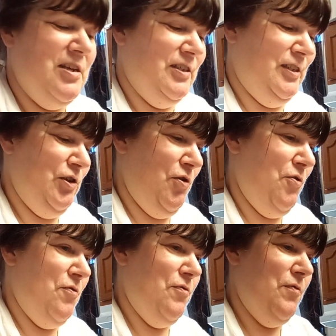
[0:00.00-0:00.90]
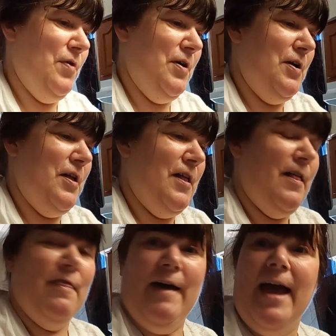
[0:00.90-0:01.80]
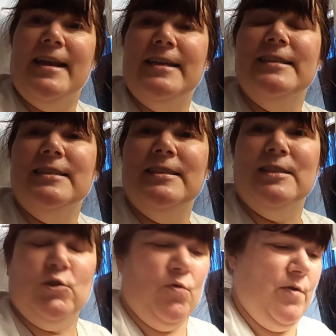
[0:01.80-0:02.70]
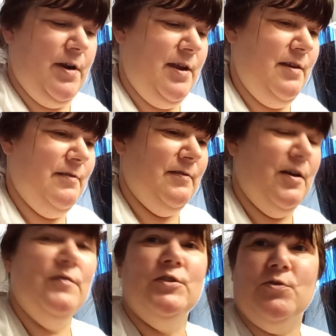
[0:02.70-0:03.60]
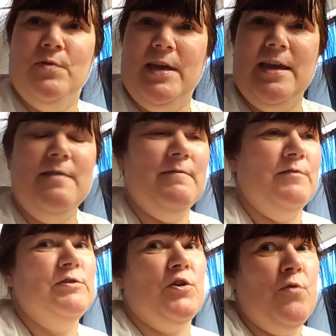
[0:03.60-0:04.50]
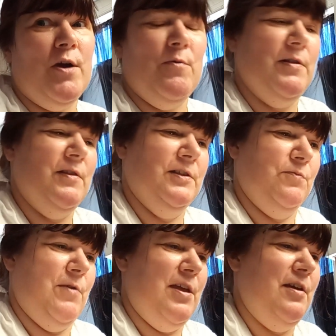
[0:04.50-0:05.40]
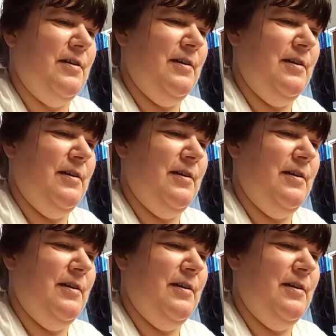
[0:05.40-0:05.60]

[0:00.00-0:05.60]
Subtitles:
So that is the story of Zuki. It was a quick one this week.